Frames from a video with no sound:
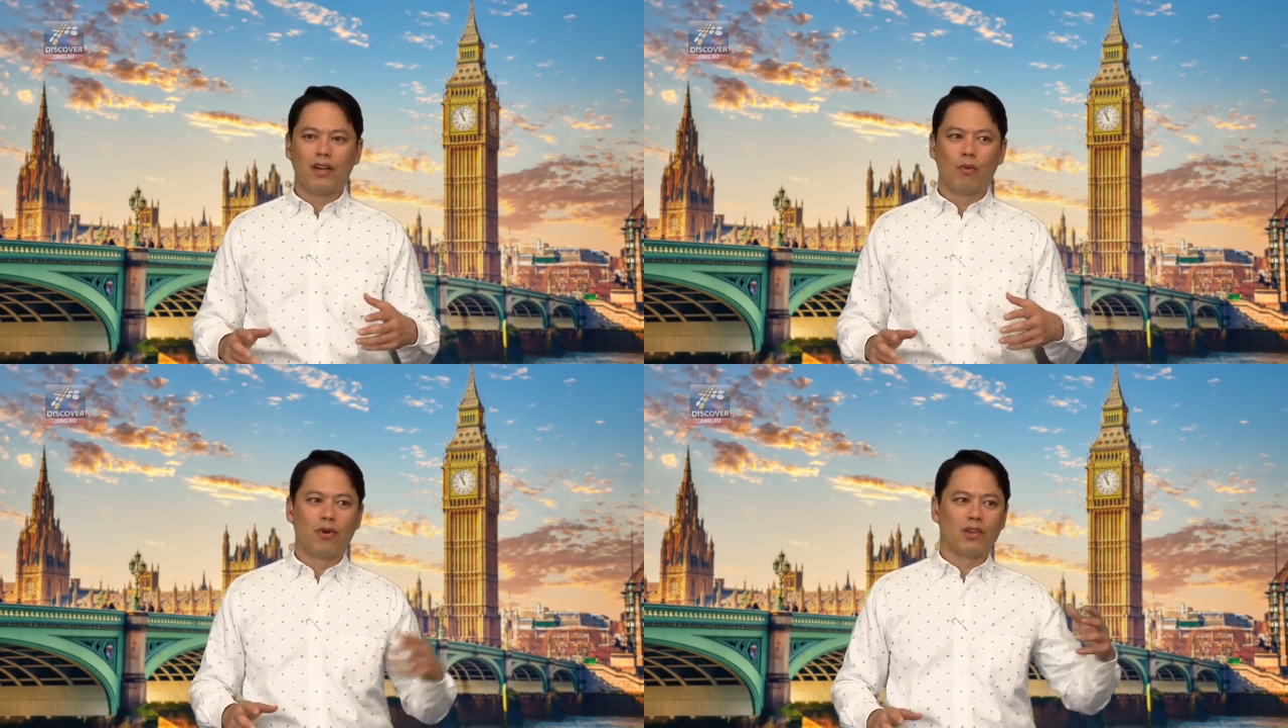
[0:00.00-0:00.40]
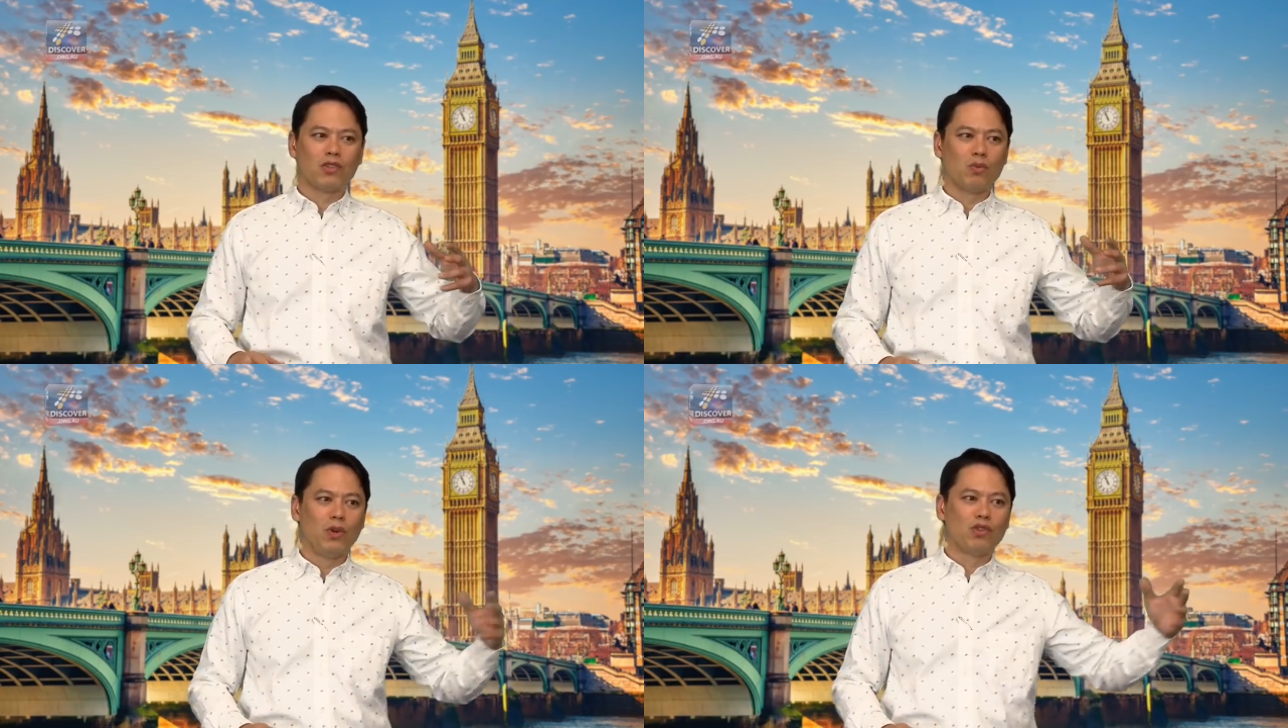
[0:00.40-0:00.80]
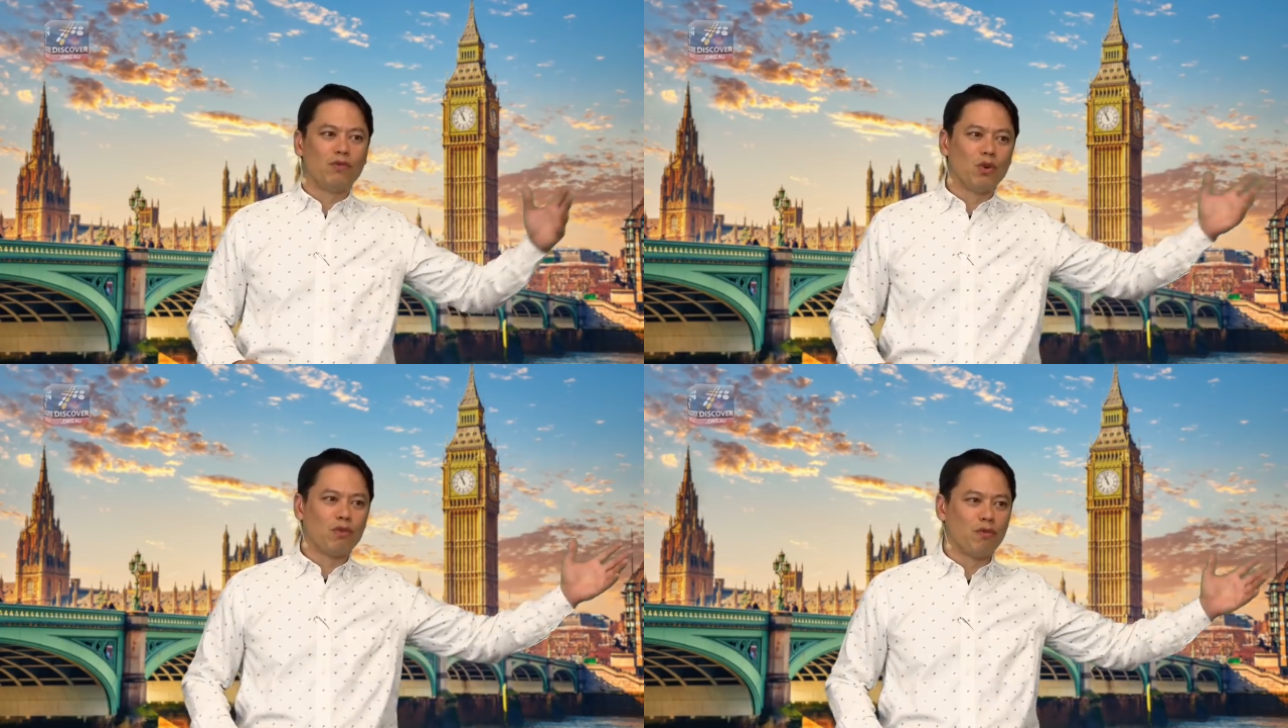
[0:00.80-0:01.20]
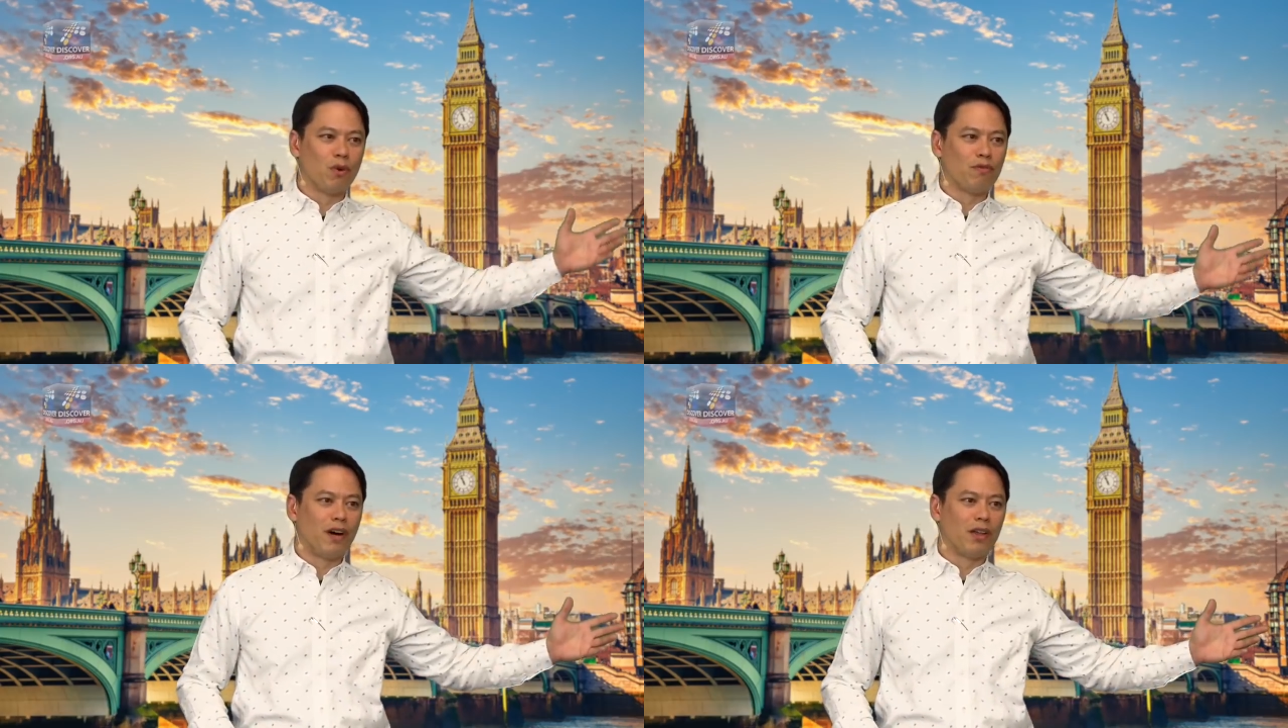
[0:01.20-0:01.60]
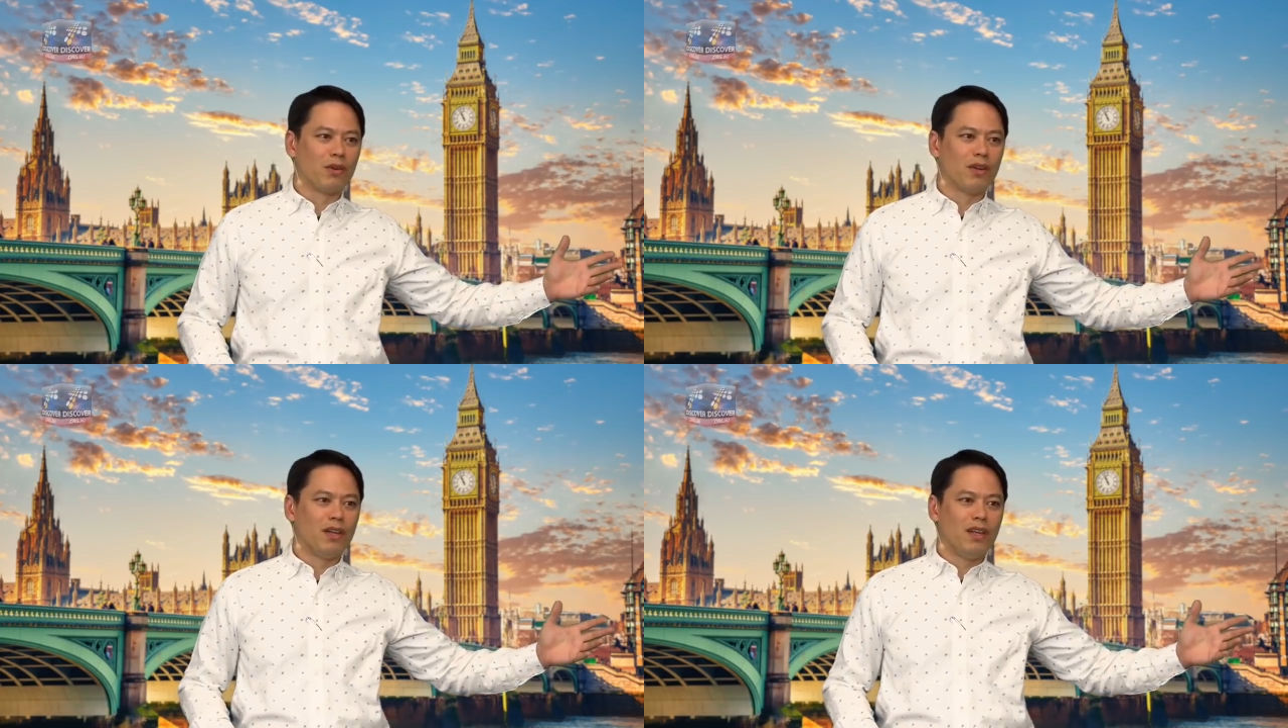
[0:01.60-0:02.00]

oppressed which of your forefather